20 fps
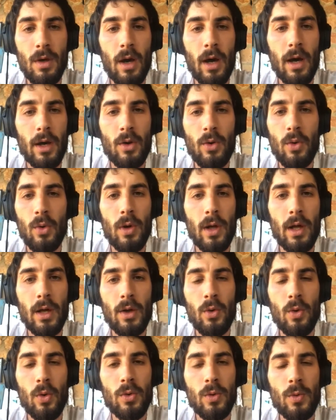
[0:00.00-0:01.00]
I
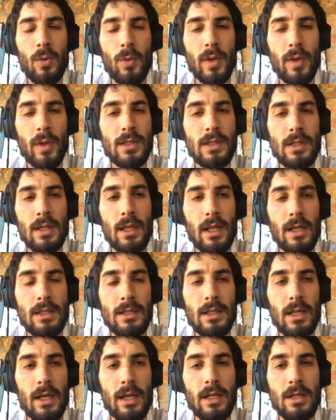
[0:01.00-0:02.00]
called quits at that
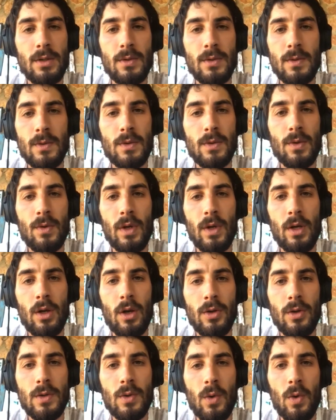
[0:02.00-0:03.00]
stage because it was 3
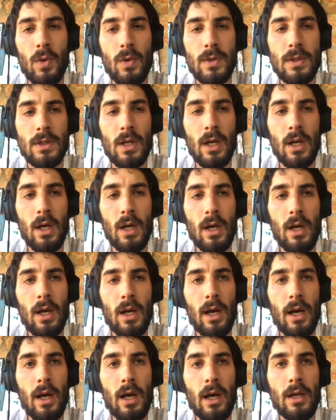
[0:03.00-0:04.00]
close calls.
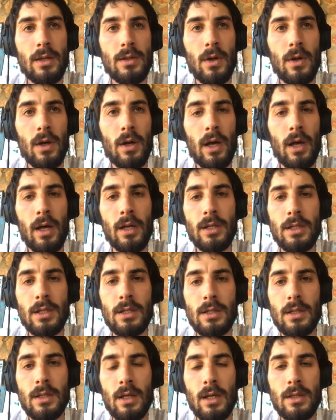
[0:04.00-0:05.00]
So I
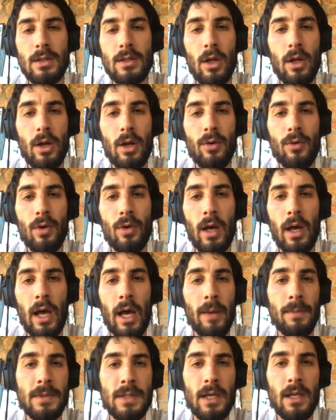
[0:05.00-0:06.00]
just started
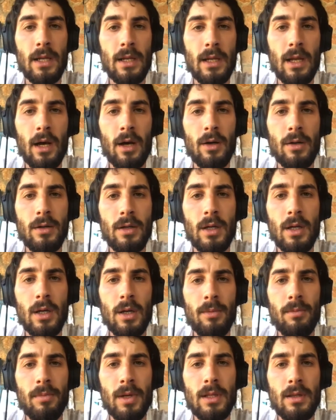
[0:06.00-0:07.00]
abseiling down,
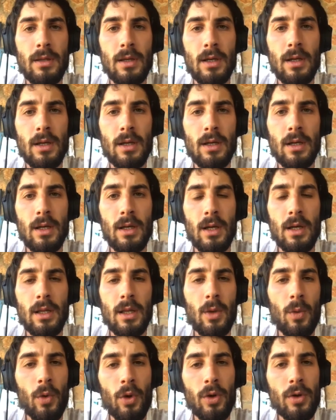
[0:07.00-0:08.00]
but there
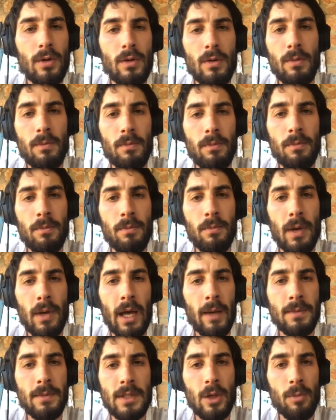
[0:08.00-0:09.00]
weren't
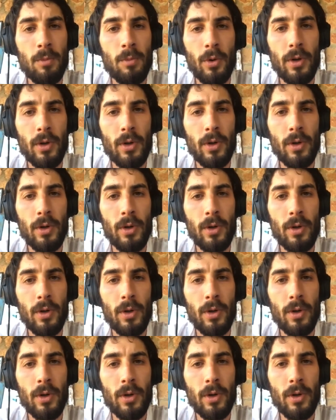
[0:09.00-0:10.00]
abseil points
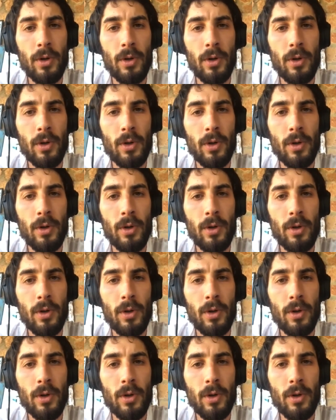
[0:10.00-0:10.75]
everywhere. There's some